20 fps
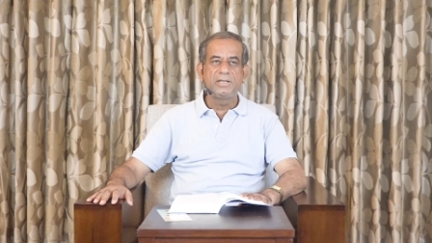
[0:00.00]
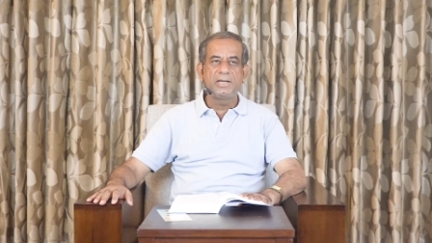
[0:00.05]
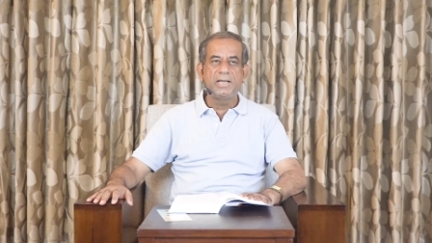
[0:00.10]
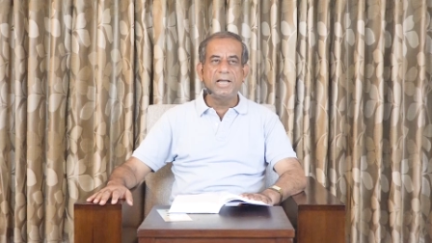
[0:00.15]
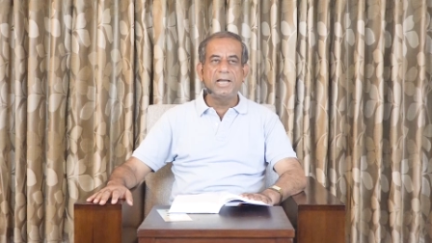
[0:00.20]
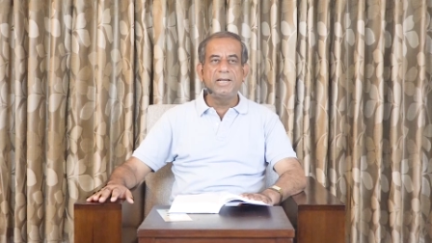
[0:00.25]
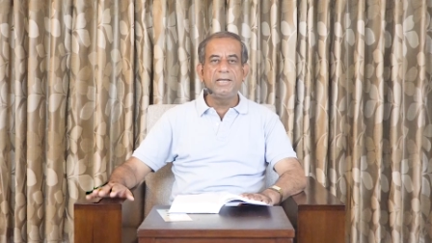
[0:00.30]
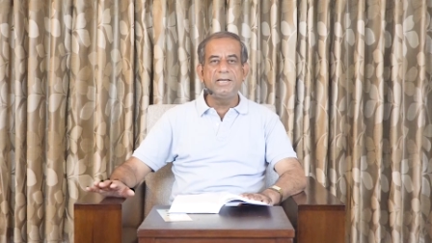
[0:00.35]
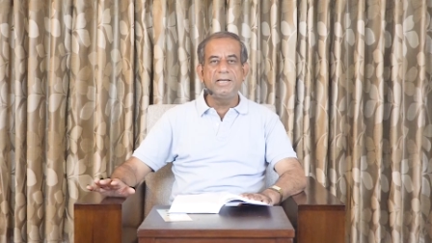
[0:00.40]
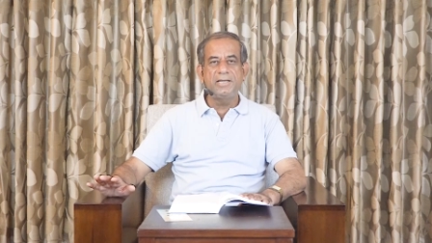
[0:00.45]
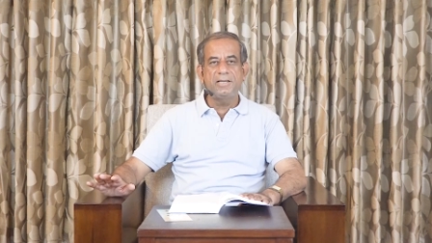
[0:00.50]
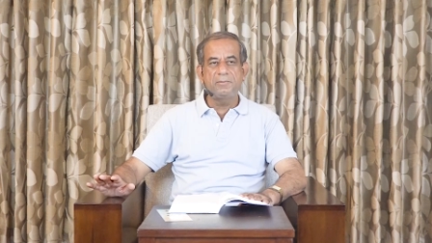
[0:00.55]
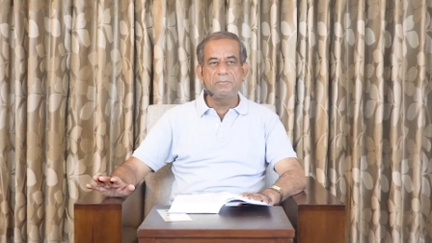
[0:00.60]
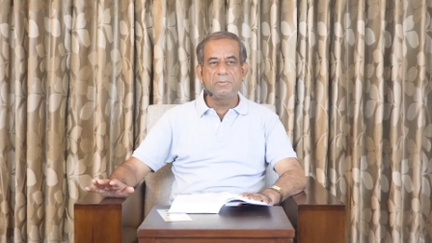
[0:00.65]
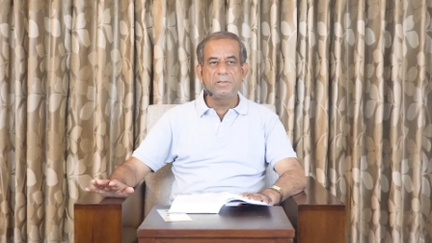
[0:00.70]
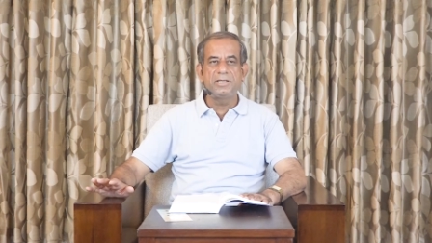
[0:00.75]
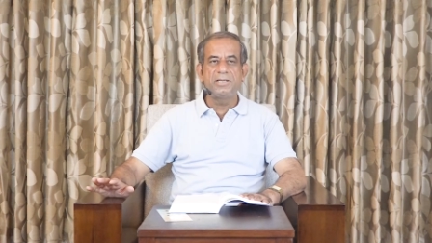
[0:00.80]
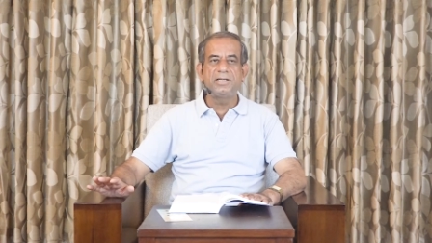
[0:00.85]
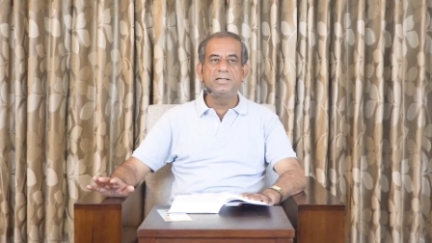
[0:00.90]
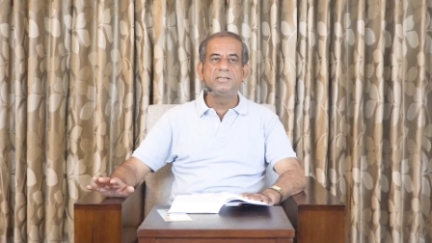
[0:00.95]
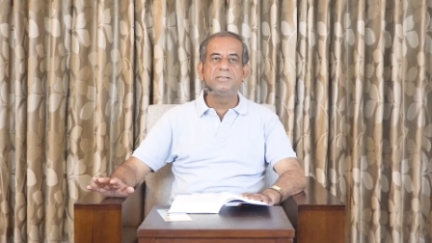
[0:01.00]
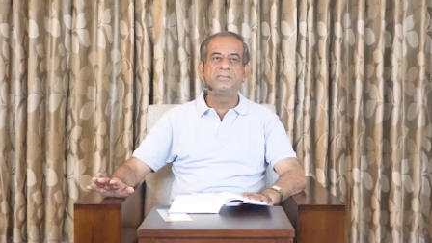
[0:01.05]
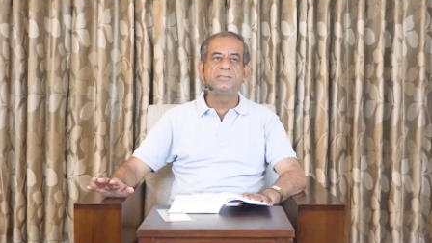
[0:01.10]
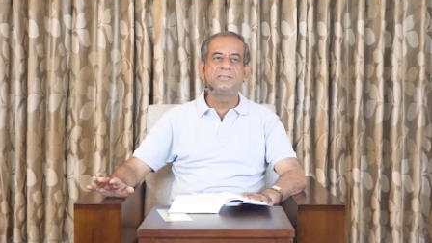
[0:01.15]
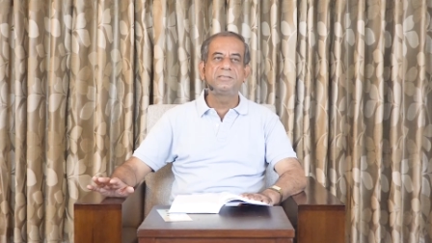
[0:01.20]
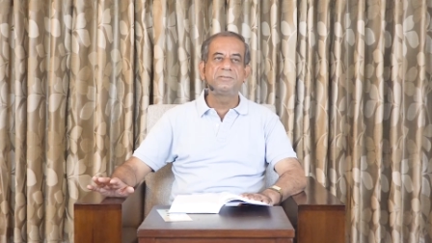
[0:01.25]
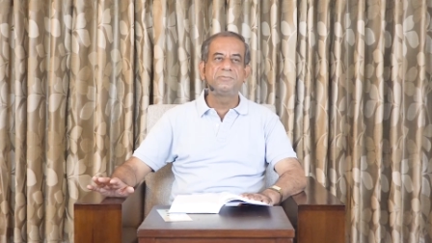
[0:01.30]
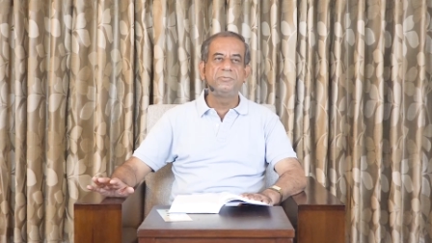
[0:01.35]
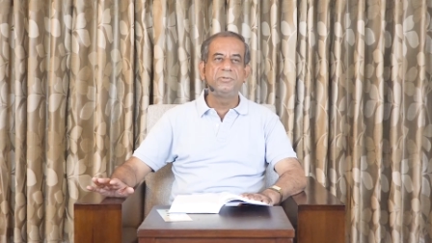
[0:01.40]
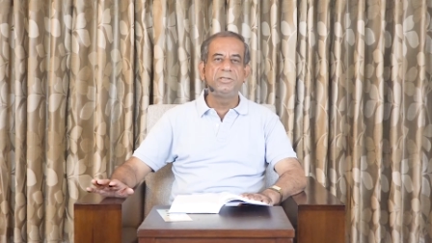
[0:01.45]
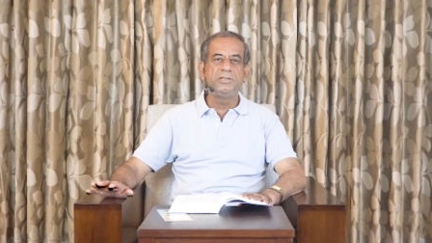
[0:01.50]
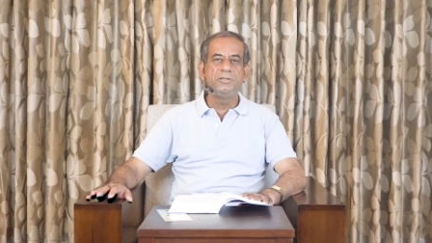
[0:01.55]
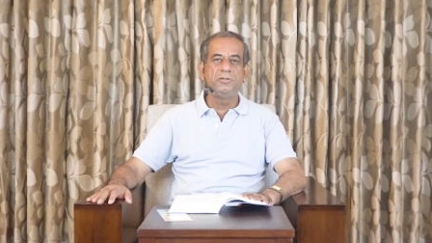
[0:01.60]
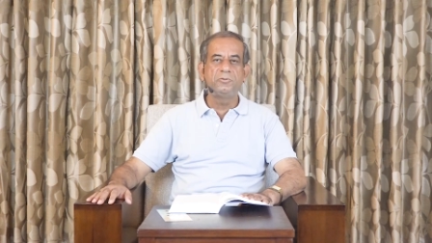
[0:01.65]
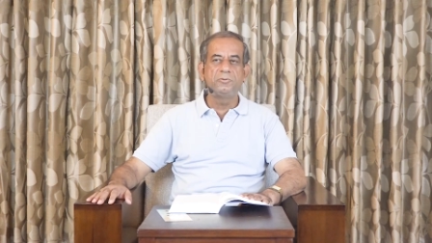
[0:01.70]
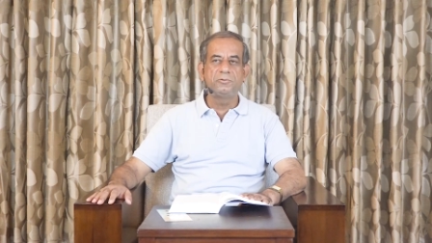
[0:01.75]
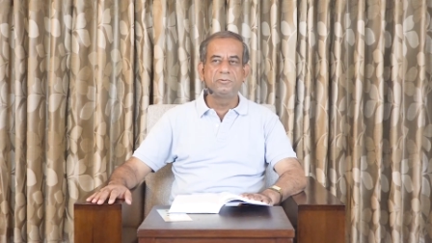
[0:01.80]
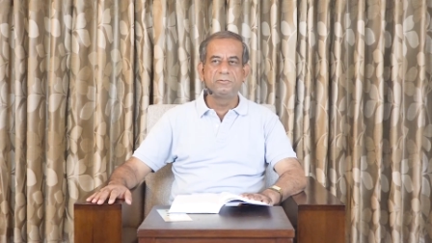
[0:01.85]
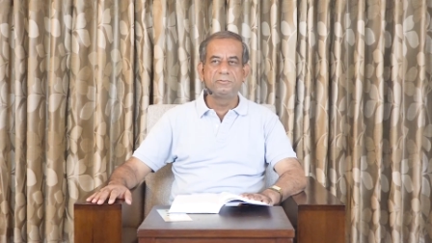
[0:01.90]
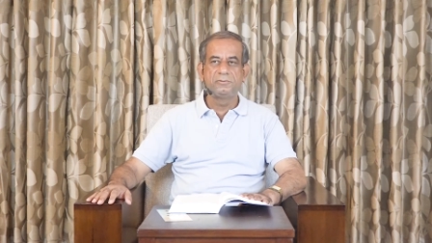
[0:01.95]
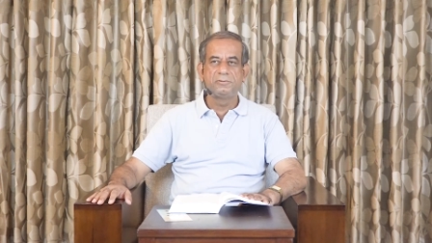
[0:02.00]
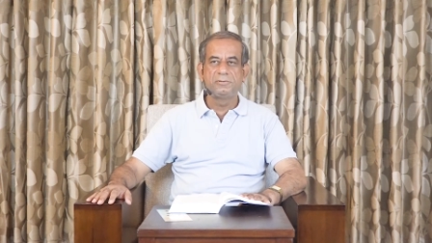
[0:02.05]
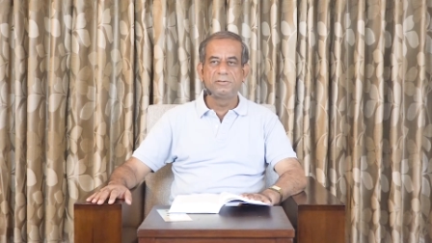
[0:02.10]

Carry her presence with you.